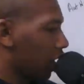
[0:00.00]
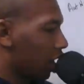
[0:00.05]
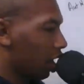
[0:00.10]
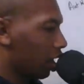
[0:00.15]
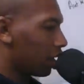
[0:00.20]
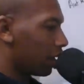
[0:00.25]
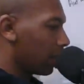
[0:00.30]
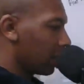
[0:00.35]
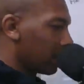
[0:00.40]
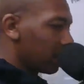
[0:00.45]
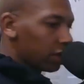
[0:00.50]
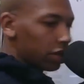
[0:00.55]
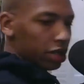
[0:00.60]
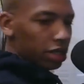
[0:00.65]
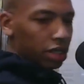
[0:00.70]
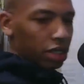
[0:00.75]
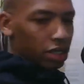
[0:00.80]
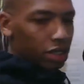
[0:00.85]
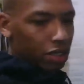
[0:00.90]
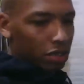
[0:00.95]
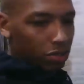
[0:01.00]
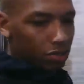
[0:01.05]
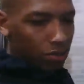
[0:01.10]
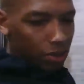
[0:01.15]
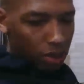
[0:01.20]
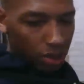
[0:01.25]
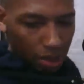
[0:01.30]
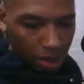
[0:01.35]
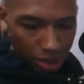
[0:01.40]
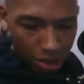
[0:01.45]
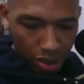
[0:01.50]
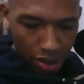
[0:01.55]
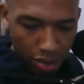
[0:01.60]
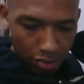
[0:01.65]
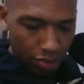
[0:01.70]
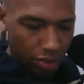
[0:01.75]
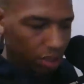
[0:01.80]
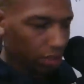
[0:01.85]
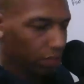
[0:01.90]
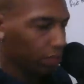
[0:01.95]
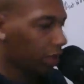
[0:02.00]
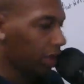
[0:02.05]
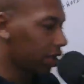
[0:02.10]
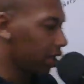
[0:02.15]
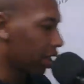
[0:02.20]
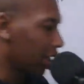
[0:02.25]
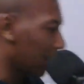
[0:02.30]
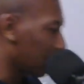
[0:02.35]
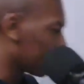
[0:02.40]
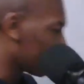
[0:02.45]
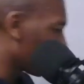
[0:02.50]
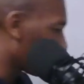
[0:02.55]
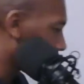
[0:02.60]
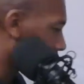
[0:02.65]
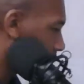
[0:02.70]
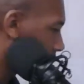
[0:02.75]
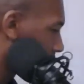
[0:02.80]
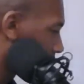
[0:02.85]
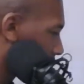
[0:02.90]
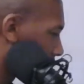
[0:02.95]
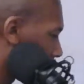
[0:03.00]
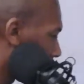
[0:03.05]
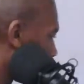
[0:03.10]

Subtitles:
right, now this is what he did. Where's my goddamn pen at?